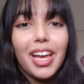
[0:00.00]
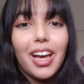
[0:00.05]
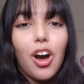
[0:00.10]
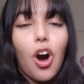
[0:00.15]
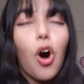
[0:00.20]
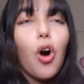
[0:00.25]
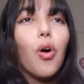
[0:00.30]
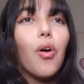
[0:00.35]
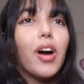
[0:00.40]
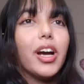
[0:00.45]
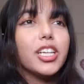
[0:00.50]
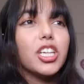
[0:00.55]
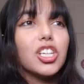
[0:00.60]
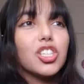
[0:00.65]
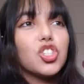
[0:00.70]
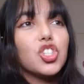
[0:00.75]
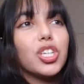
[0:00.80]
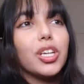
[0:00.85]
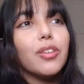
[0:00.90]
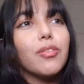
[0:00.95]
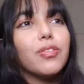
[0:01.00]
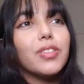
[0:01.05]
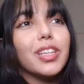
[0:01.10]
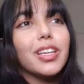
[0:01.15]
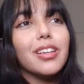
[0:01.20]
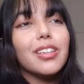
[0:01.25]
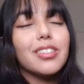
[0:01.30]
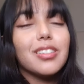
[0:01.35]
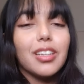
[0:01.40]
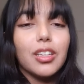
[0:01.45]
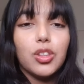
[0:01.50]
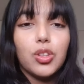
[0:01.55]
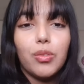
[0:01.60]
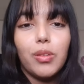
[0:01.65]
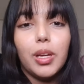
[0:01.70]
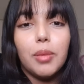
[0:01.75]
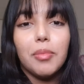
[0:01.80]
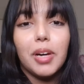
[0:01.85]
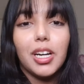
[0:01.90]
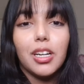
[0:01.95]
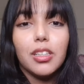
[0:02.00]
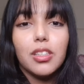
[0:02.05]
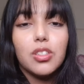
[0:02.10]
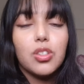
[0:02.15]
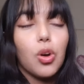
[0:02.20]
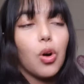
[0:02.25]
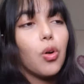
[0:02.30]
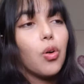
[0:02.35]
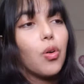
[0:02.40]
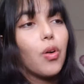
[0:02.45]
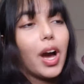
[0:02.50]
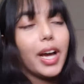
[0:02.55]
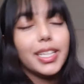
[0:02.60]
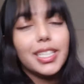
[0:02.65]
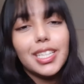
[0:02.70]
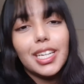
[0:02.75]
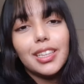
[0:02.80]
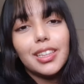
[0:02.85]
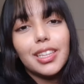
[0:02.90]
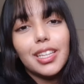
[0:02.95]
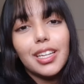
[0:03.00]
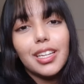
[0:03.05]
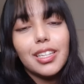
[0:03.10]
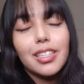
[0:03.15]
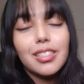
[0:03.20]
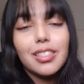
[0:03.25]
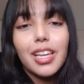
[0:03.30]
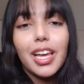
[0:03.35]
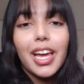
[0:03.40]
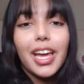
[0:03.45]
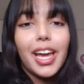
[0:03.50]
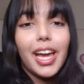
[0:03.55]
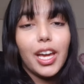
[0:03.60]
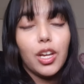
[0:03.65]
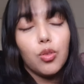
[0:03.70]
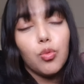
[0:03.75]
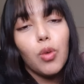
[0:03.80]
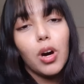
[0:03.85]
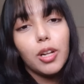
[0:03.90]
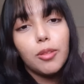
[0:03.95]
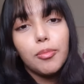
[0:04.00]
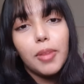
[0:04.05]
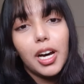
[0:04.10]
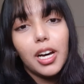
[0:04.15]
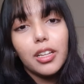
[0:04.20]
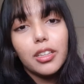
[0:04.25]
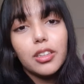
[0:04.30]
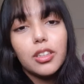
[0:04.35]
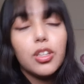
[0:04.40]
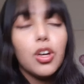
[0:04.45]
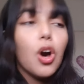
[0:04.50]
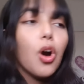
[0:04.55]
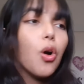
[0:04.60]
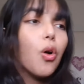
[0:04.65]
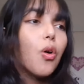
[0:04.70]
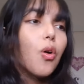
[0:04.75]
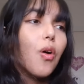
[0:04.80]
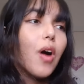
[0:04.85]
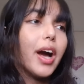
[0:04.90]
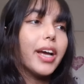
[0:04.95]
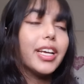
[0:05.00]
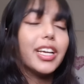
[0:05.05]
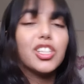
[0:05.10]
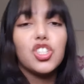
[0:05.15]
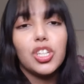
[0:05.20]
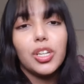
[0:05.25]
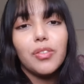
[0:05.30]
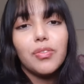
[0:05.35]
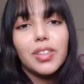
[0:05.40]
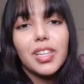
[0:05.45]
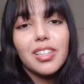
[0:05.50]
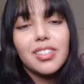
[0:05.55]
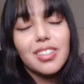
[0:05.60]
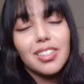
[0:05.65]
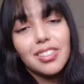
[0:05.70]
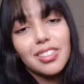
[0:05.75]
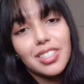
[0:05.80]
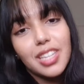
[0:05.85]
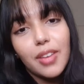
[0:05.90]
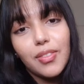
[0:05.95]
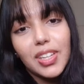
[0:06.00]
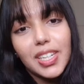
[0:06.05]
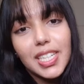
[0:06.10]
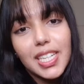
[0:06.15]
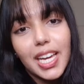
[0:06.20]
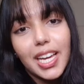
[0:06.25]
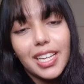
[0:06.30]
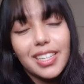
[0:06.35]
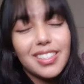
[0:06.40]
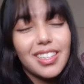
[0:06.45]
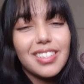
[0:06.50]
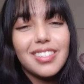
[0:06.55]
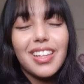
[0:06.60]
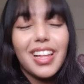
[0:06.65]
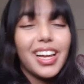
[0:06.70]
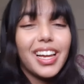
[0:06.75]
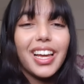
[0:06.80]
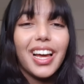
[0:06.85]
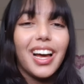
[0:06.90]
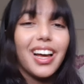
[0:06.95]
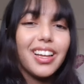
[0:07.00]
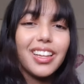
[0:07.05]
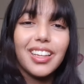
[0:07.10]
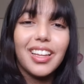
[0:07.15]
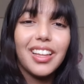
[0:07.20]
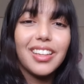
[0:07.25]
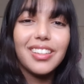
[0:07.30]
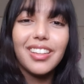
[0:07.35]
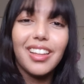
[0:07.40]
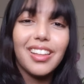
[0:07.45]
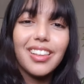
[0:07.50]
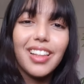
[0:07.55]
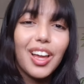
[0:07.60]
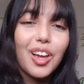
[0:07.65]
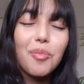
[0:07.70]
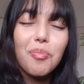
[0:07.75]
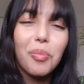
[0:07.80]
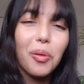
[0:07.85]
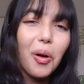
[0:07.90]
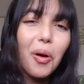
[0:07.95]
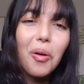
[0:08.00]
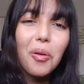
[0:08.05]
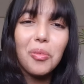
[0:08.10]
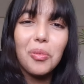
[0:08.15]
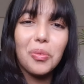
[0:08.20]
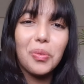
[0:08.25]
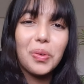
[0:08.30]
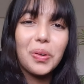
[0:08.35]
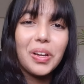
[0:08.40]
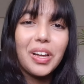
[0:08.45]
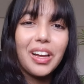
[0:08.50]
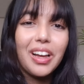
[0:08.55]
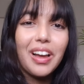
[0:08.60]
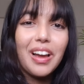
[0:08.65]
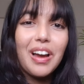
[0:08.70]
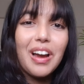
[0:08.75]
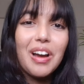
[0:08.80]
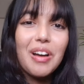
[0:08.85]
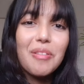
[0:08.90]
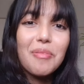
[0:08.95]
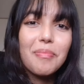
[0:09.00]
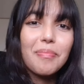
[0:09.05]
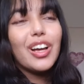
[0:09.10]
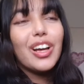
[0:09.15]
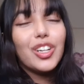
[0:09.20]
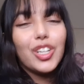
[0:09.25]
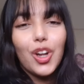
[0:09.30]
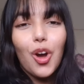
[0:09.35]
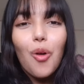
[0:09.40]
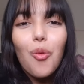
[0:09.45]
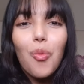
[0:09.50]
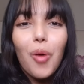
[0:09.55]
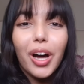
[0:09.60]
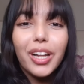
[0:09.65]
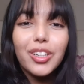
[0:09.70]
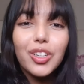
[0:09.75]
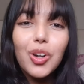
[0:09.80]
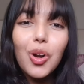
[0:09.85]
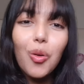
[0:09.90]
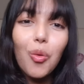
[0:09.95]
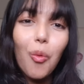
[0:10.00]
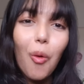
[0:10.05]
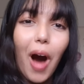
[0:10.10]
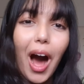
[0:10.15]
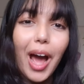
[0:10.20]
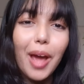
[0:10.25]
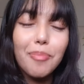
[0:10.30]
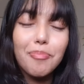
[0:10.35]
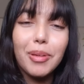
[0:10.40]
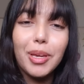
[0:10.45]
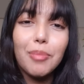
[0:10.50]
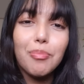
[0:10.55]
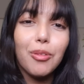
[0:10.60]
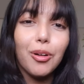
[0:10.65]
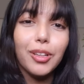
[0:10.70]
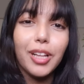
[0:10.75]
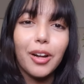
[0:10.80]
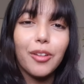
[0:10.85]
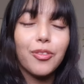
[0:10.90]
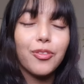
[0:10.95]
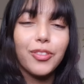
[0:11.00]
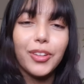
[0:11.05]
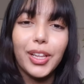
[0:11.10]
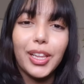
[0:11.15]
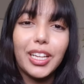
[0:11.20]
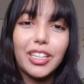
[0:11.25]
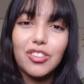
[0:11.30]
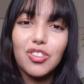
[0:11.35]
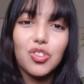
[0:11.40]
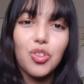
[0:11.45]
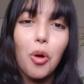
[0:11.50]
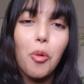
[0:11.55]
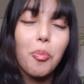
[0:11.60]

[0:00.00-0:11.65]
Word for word: oh, I achieved this in three months. Oh, I did this in one month. Oh, I achieved this in seven days. It's like, like, bro, no wonder why people are feeling so